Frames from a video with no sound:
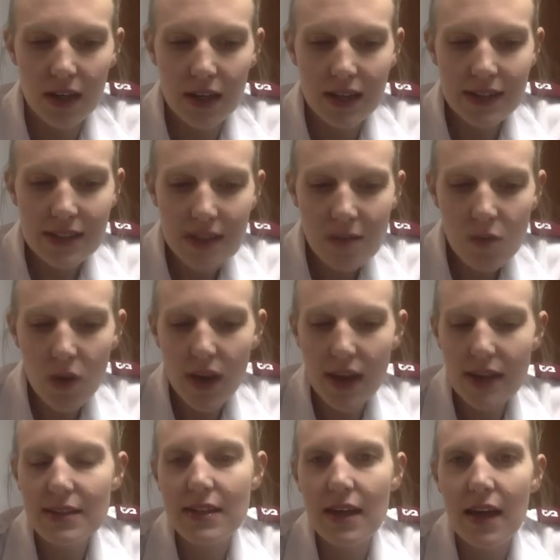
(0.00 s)
In some
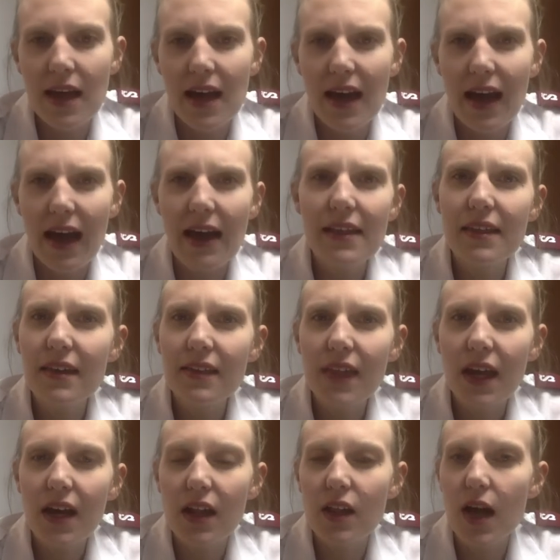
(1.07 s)
ways, I think
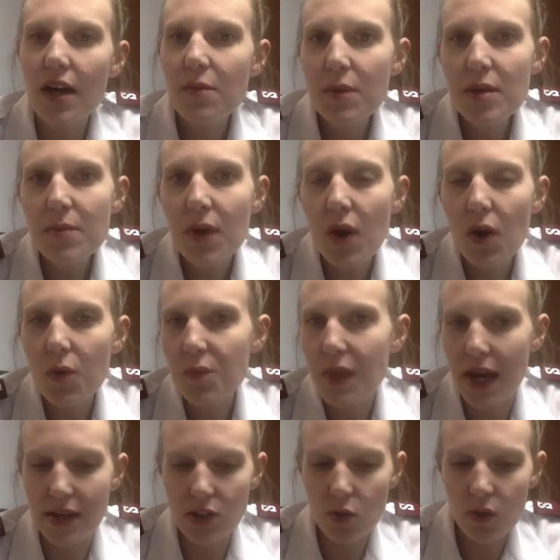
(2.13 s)
that a lot of people hope
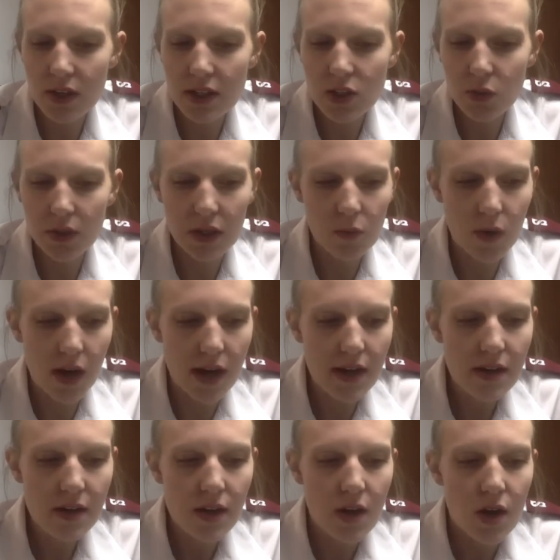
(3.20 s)
that
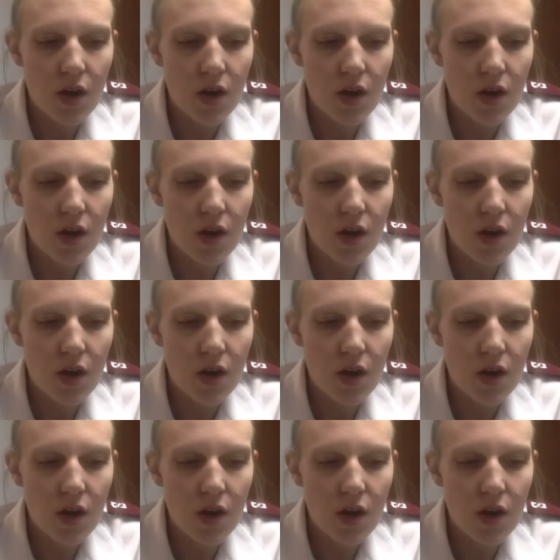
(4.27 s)
2021